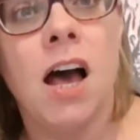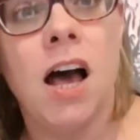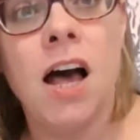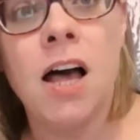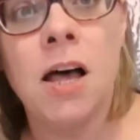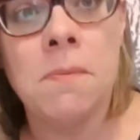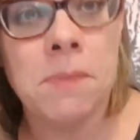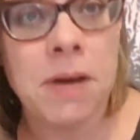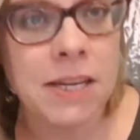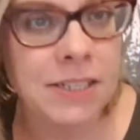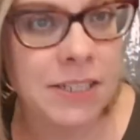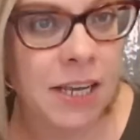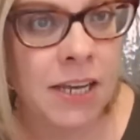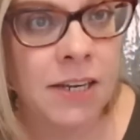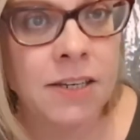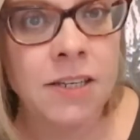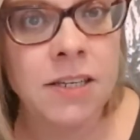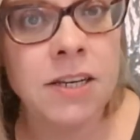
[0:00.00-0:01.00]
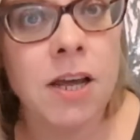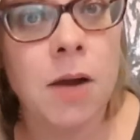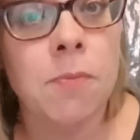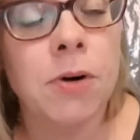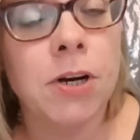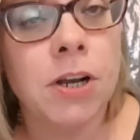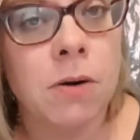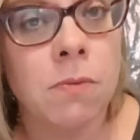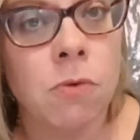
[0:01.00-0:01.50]
attended a
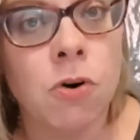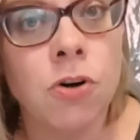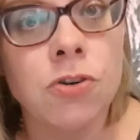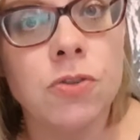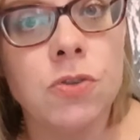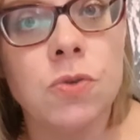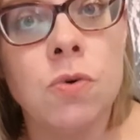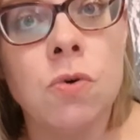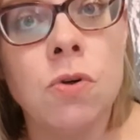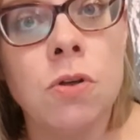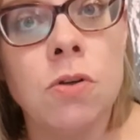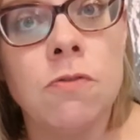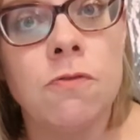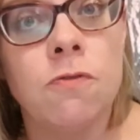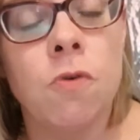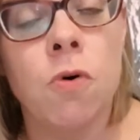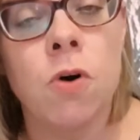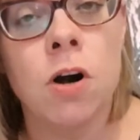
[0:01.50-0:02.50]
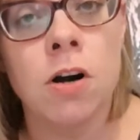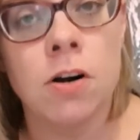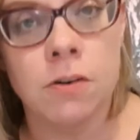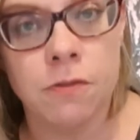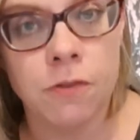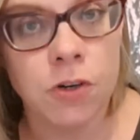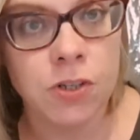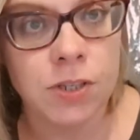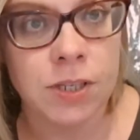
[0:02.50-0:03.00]
brick and mortar school for
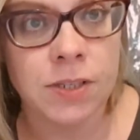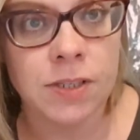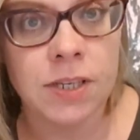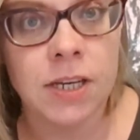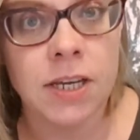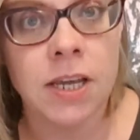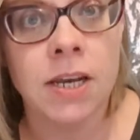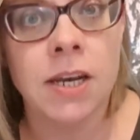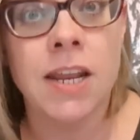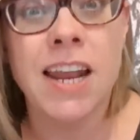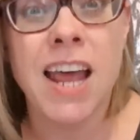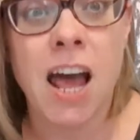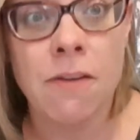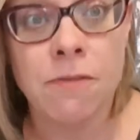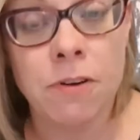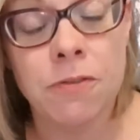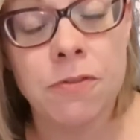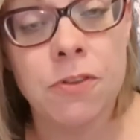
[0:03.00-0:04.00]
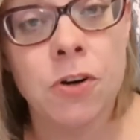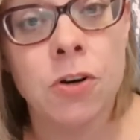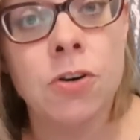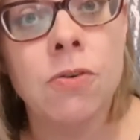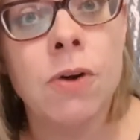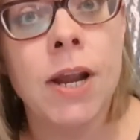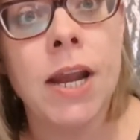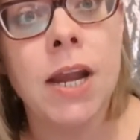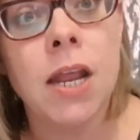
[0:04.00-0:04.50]
1st and 2nd and half of 3rd
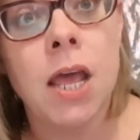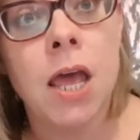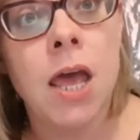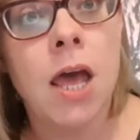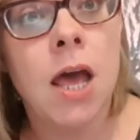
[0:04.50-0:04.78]
grade.